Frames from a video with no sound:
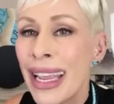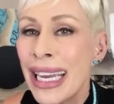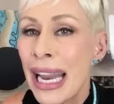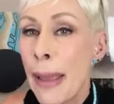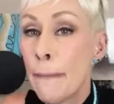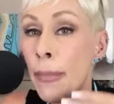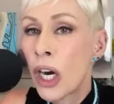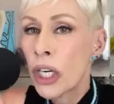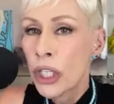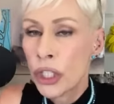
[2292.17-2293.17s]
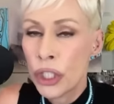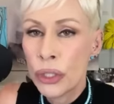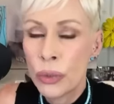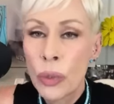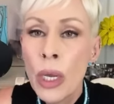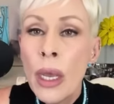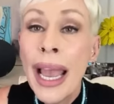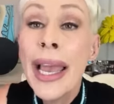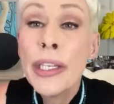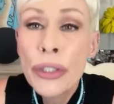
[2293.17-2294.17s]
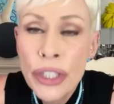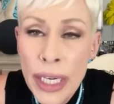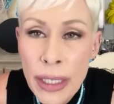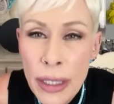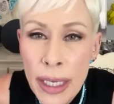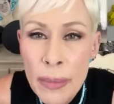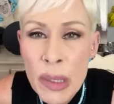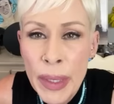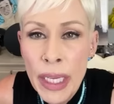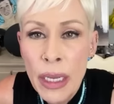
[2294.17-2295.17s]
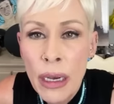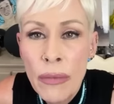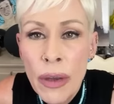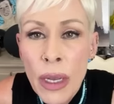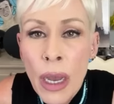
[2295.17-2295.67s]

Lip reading: it marks you. Energetically, I'm speaking of.